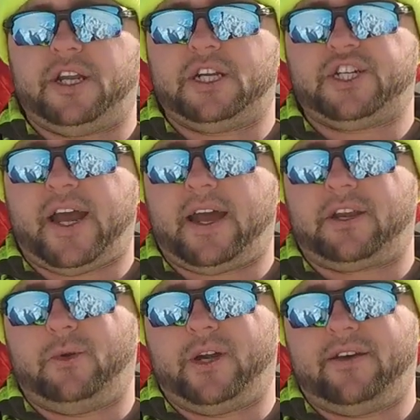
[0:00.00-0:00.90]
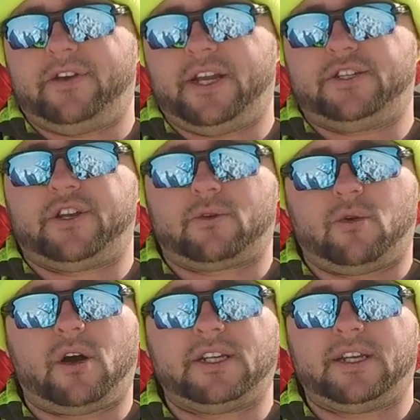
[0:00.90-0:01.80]
a shack and you want to have a dead stick
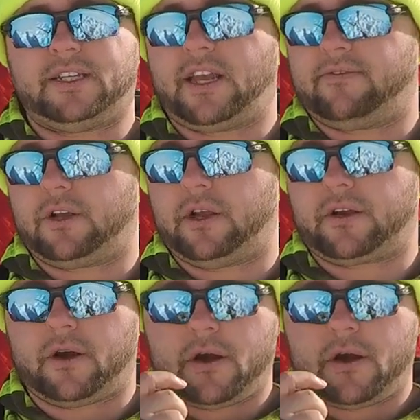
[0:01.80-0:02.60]
rod, it's nice to have a clicker.